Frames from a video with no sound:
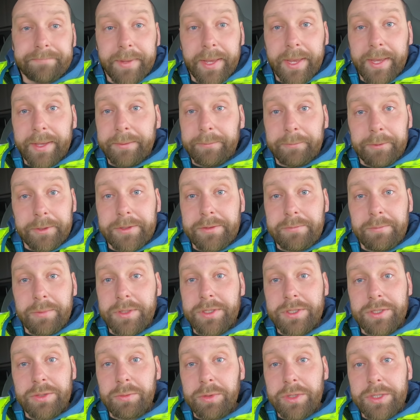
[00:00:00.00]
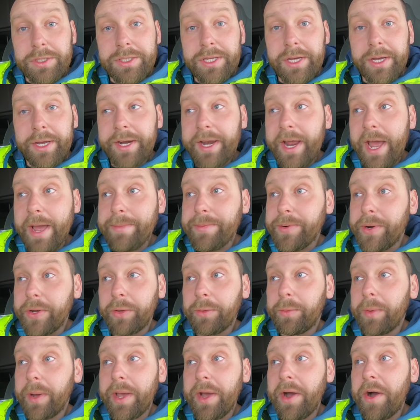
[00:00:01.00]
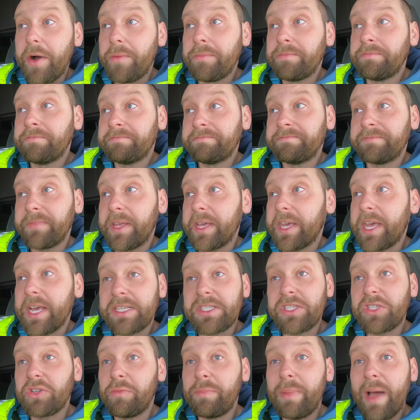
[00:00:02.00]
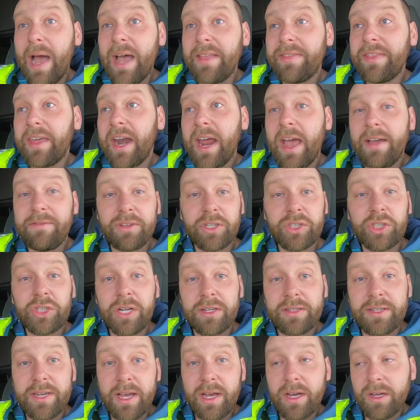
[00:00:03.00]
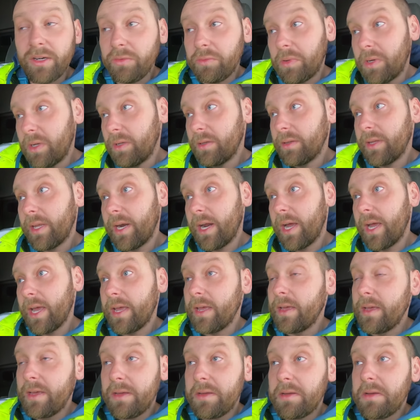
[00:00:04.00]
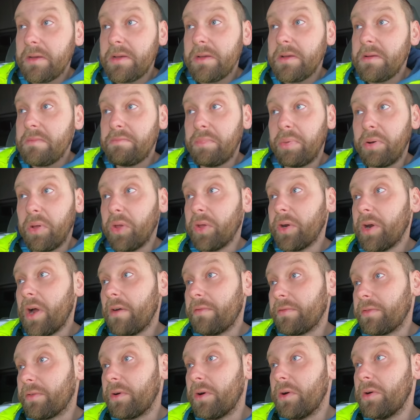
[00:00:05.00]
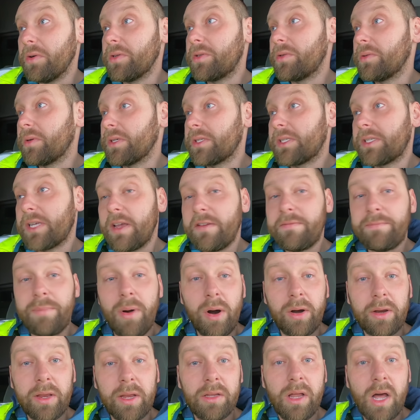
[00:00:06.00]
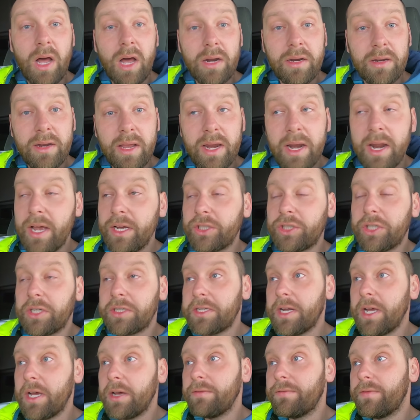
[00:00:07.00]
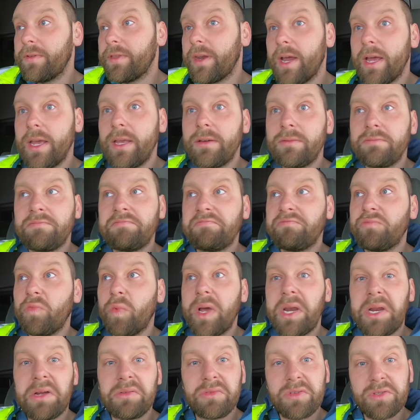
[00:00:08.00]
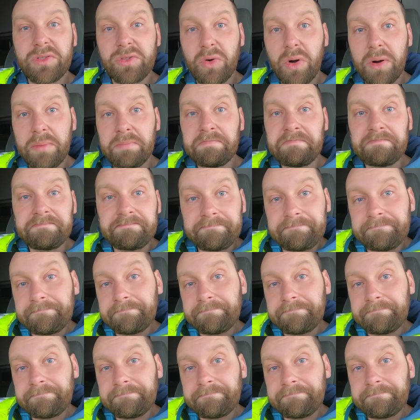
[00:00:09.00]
And what's what's the worst that could happen on the way home? It gets so bad that I have to shut down. Well, then I pull it off the road to a safe parking lot and I shut down for the night and wait out the storm.